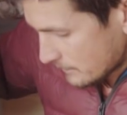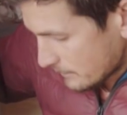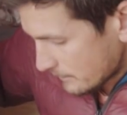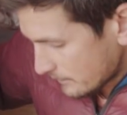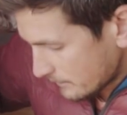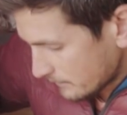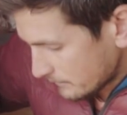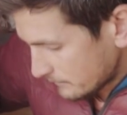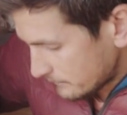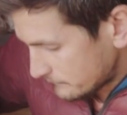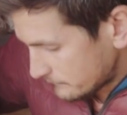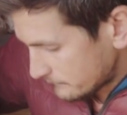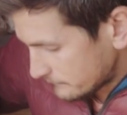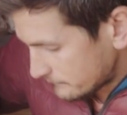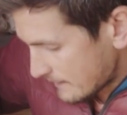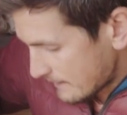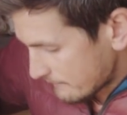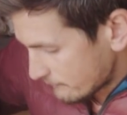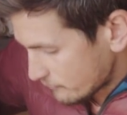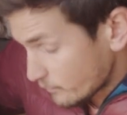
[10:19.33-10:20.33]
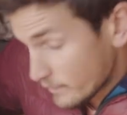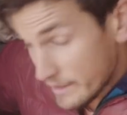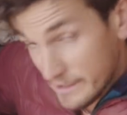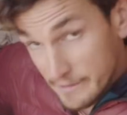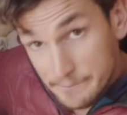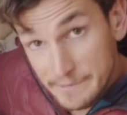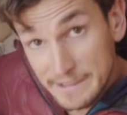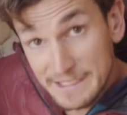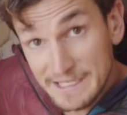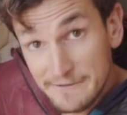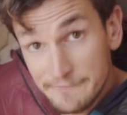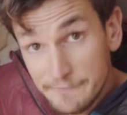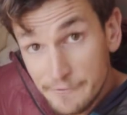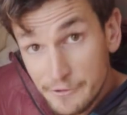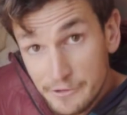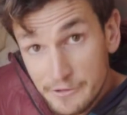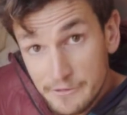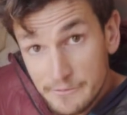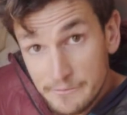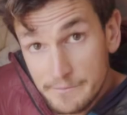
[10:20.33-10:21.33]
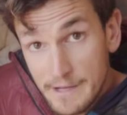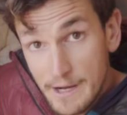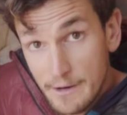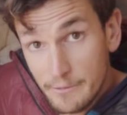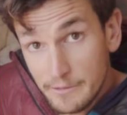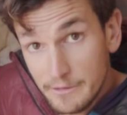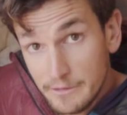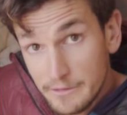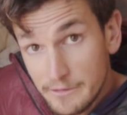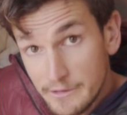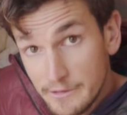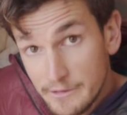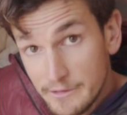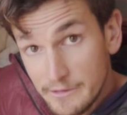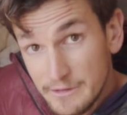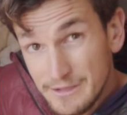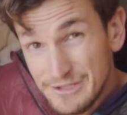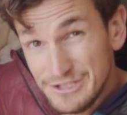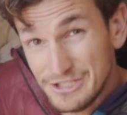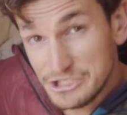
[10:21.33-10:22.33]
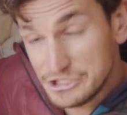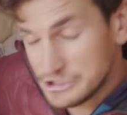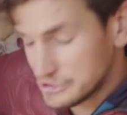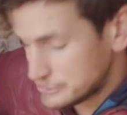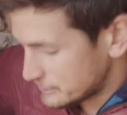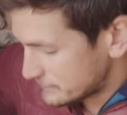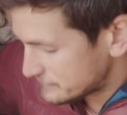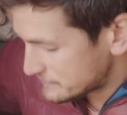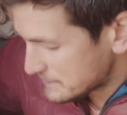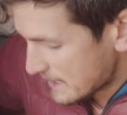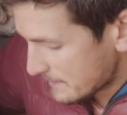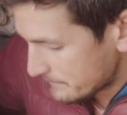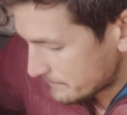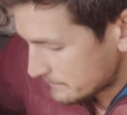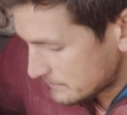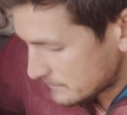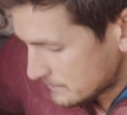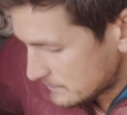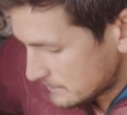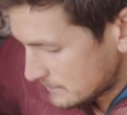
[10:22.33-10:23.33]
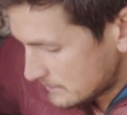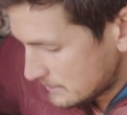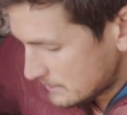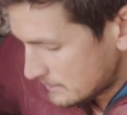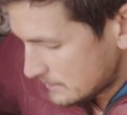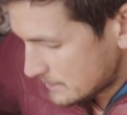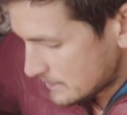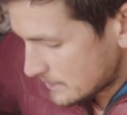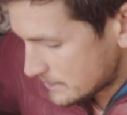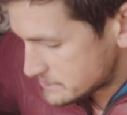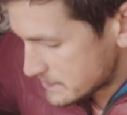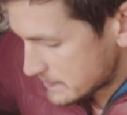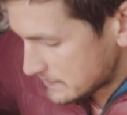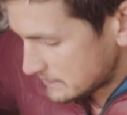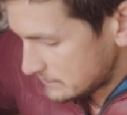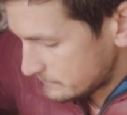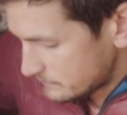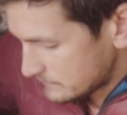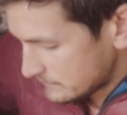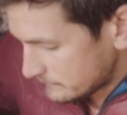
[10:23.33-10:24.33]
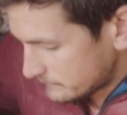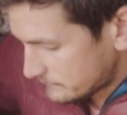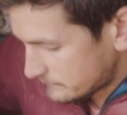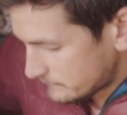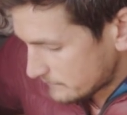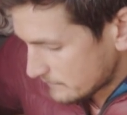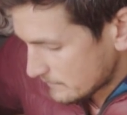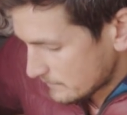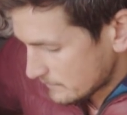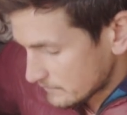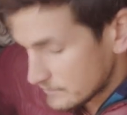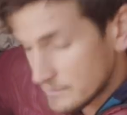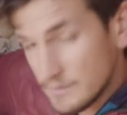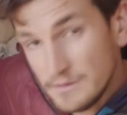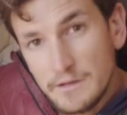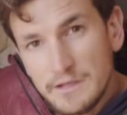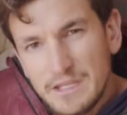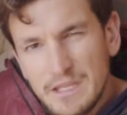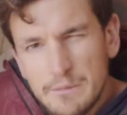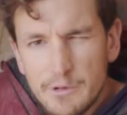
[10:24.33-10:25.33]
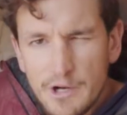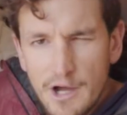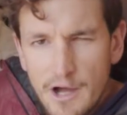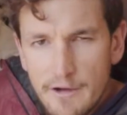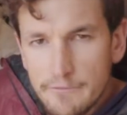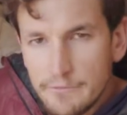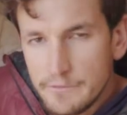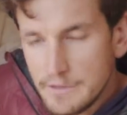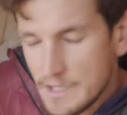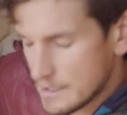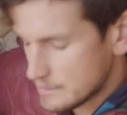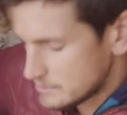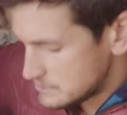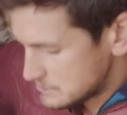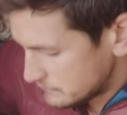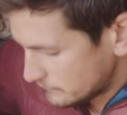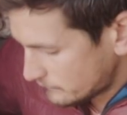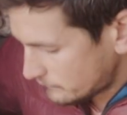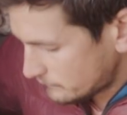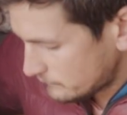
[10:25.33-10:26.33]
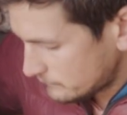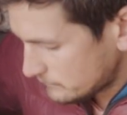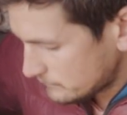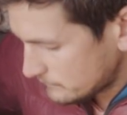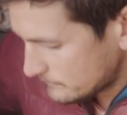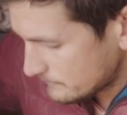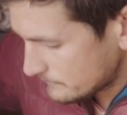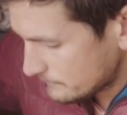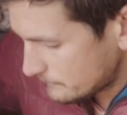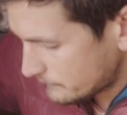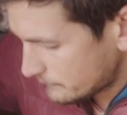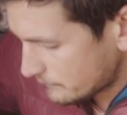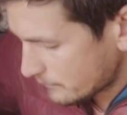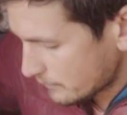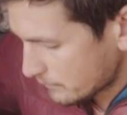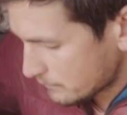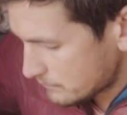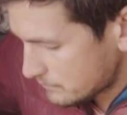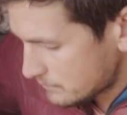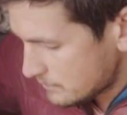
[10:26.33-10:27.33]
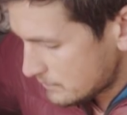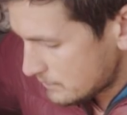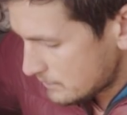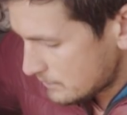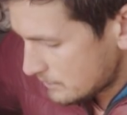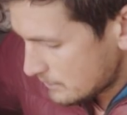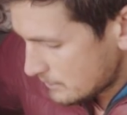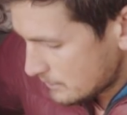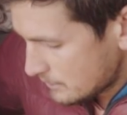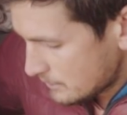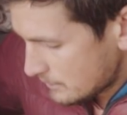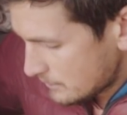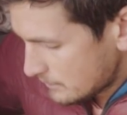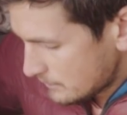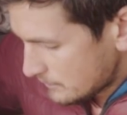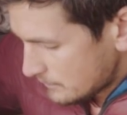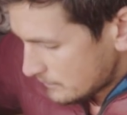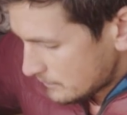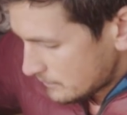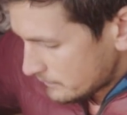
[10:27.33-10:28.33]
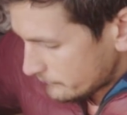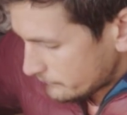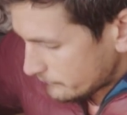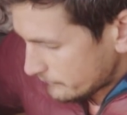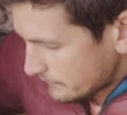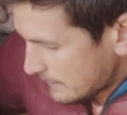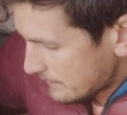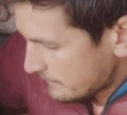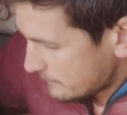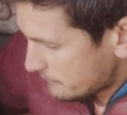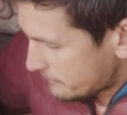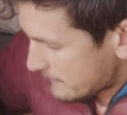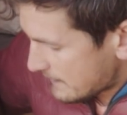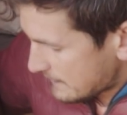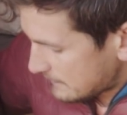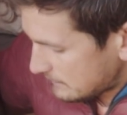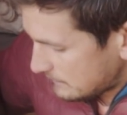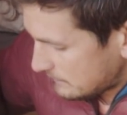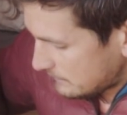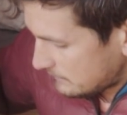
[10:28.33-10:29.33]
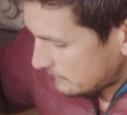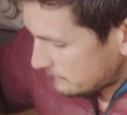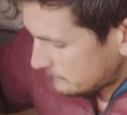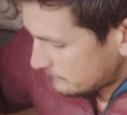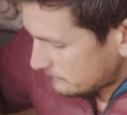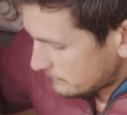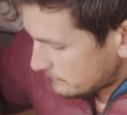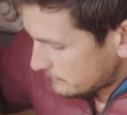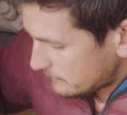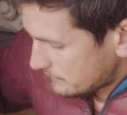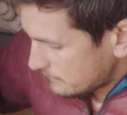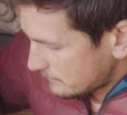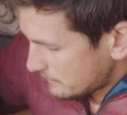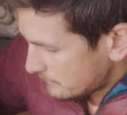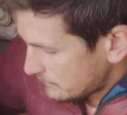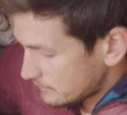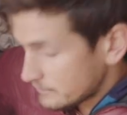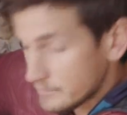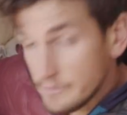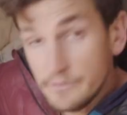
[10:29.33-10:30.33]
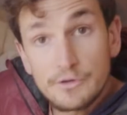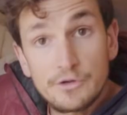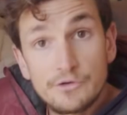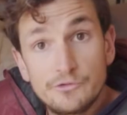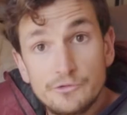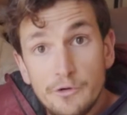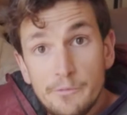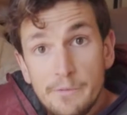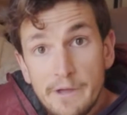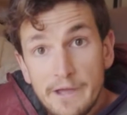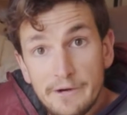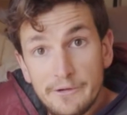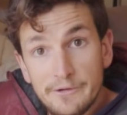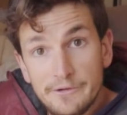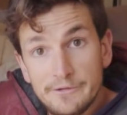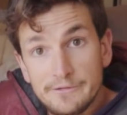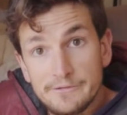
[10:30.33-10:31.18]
Uh, since I have a quite a big inverter and powering the induction cooktop, I try to keep it uh, keep it off when not in use. So, so yeah, that is the the control panel.